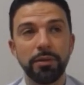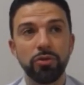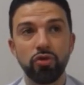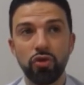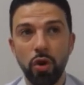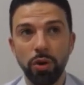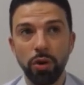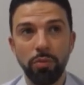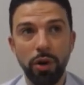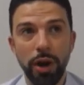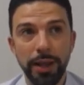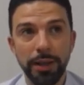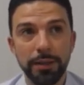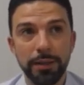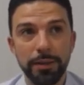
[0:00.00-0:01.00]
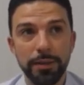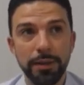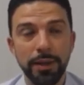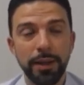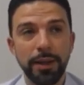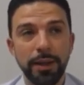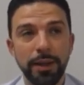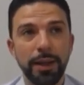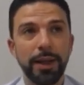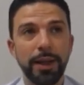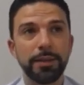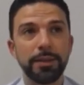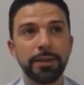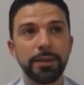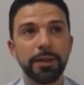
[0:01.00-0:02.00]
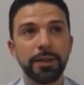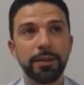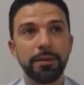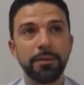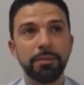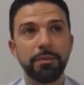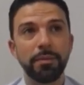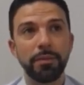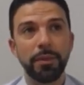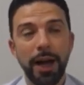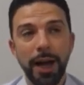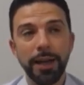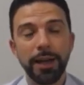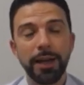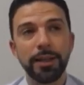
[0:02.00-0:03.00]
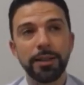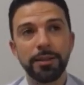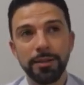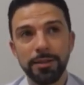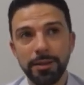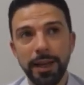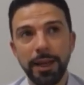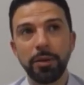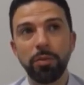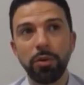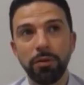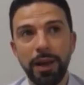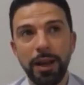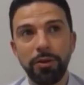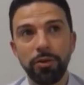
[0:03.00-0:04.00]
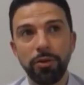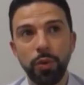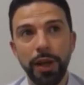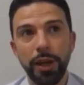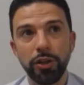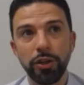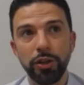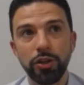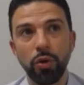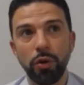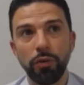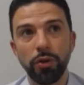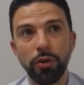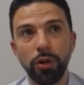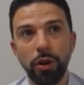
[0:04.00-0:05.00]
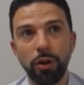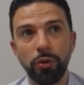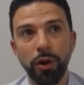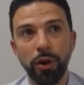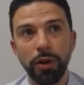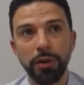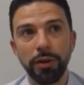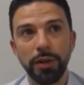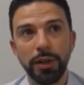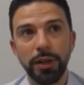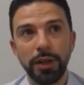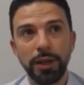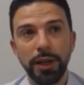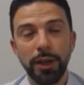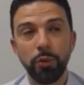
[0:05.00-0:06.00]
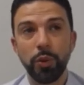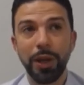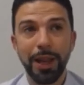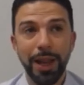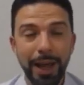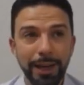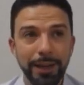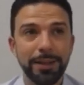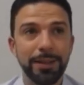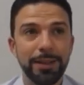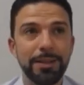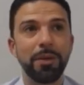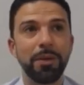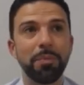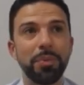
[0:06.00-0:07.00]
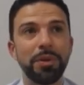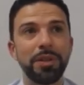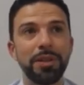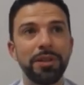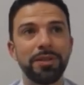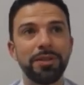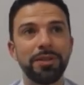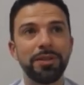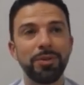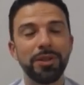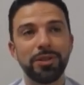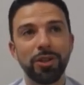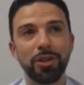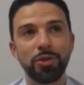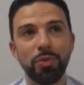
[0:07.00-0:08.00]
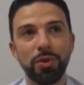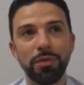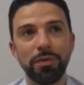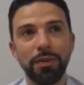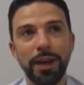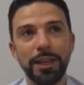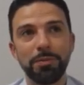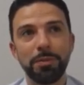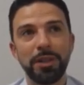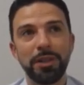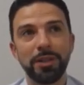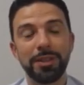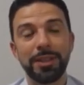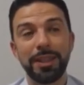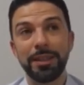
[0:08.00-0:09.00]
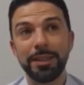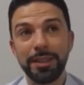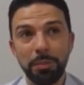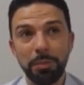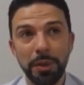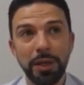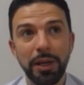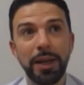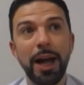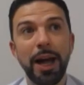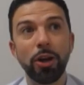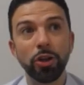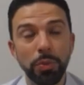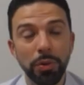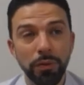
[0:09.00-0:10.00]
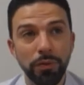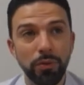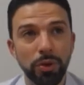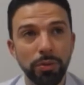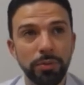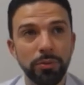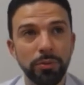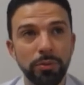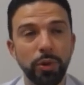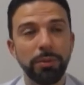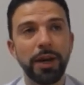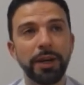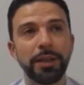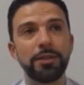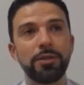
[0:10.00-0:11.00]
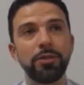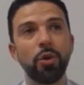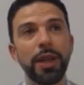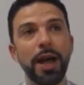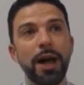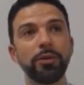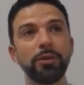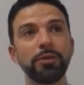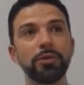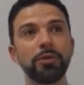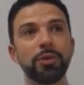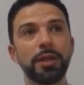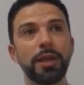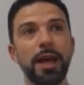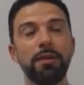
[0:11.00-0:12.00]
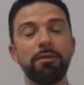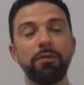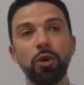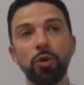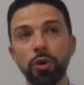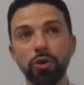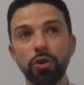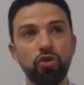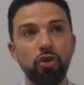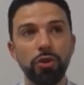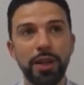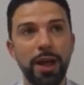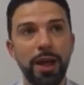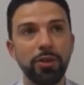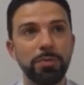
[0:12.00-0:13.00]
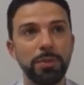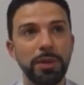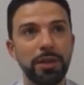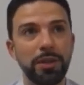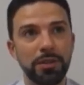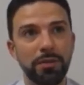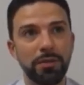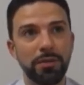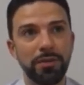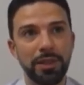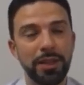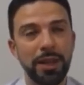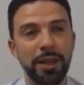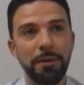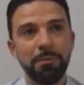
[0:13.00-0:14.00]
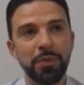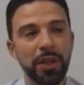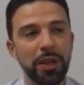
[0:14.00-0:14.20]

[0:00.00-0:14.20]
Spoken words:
strong brands, and high and sustainable value creation over the long run. And we like these companies with such profiles because they typically outperform when markets go down. So they have lower drawdowns because of these